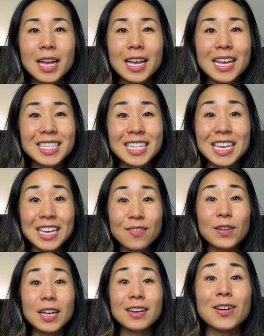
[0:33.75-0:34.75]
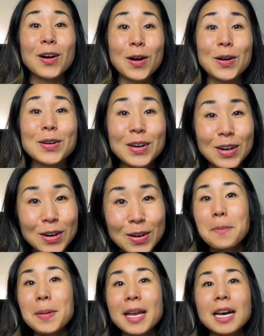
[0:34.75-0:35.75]
it's even harder
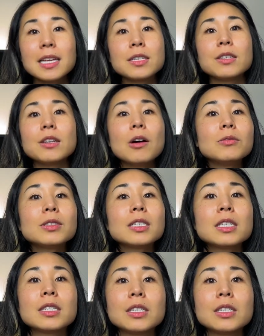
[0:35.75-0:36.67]
because you don't just